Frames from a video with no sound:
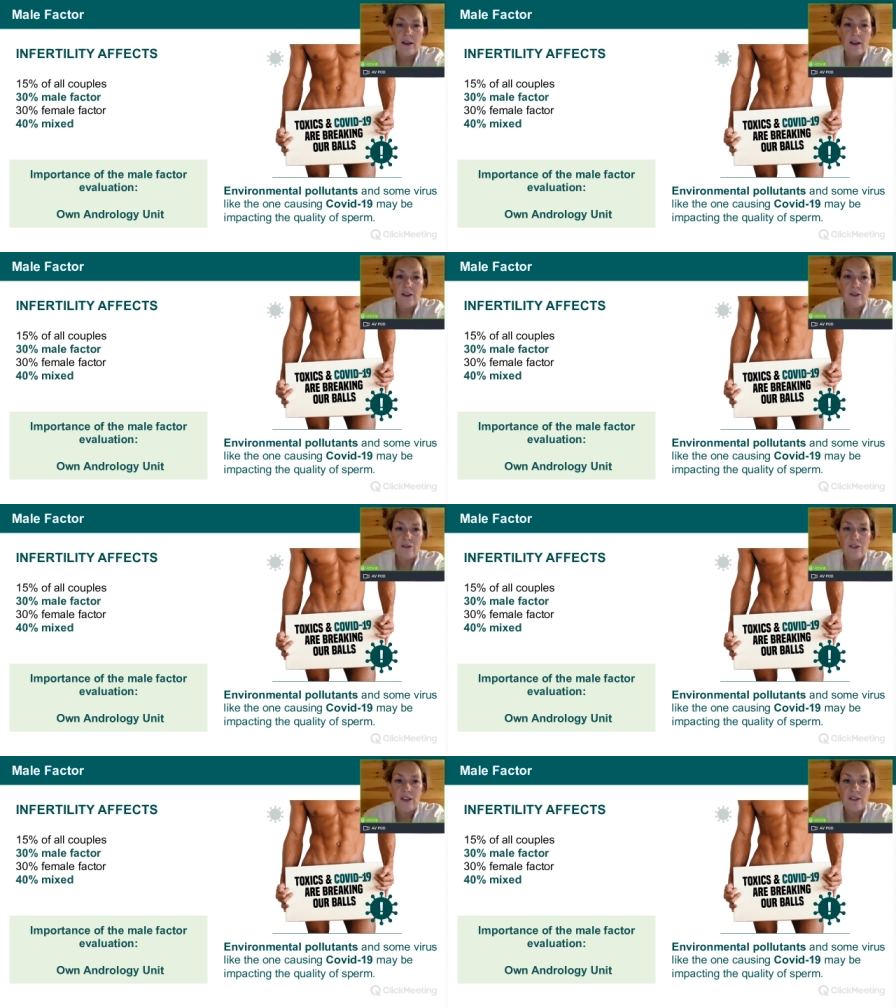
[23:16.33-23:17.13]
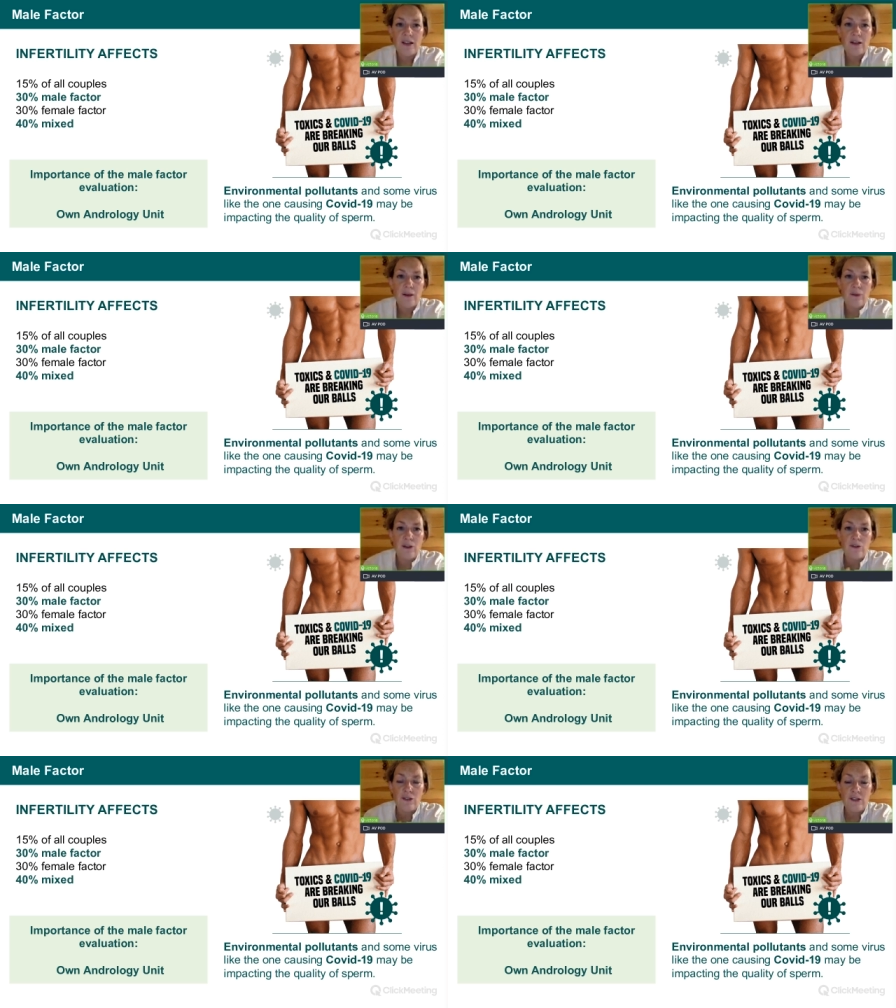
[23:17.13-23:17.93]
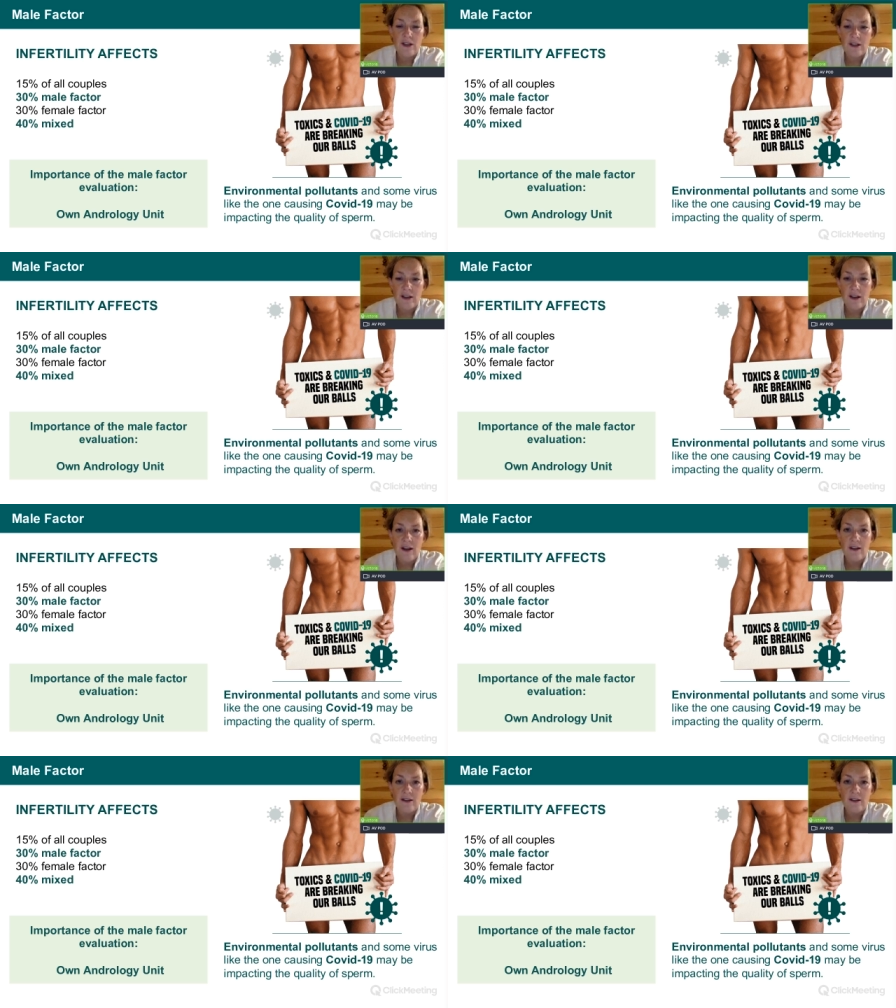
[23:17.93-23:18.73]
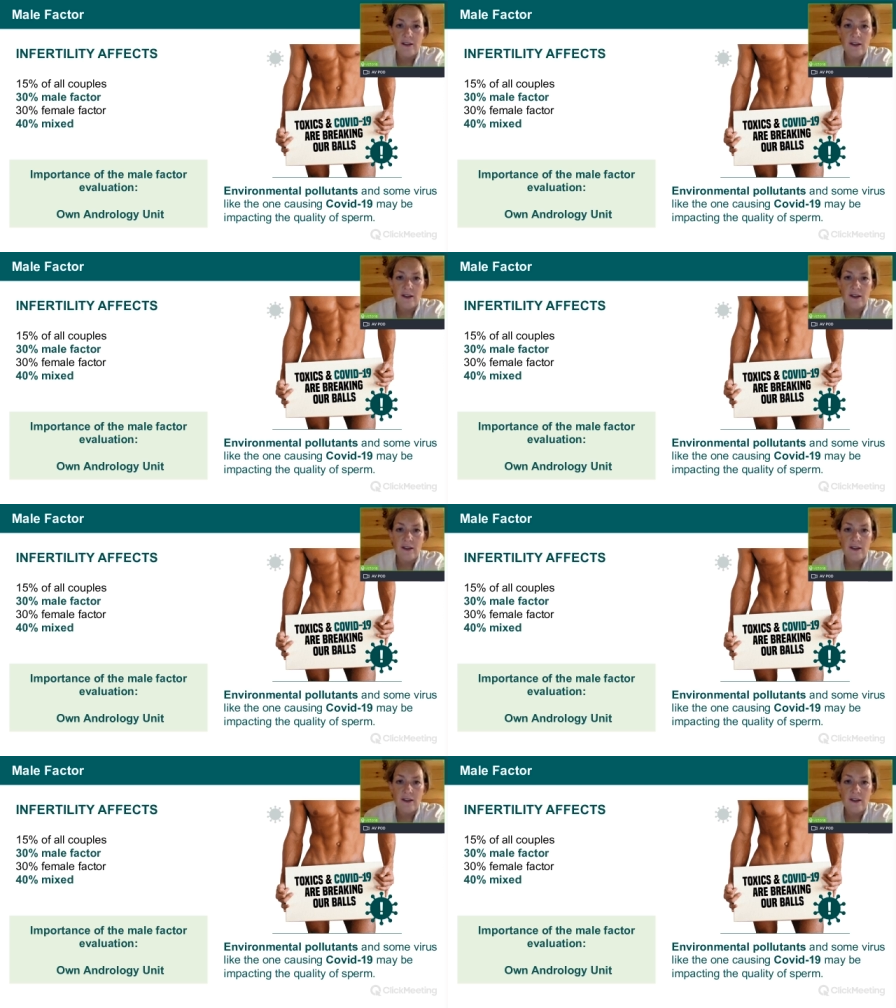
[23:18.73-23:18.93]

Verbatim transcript: So we've just set up a new study in Ireland